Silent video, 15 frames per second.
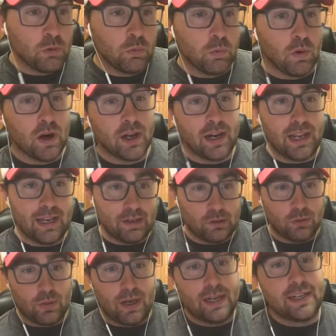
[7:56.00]
you want a
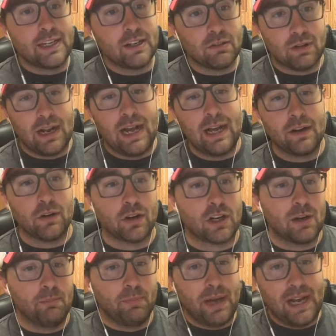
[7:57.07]
cranking rod or
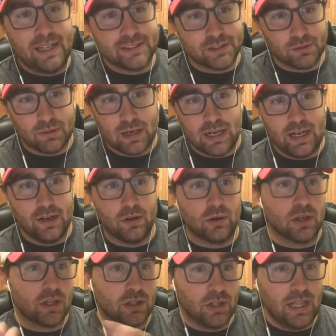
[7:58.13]
a composite rod
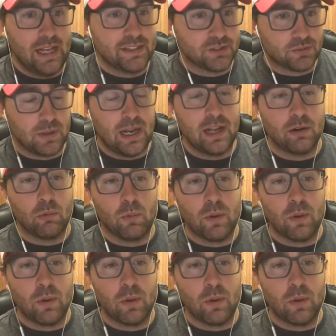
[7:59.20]
or a glass rod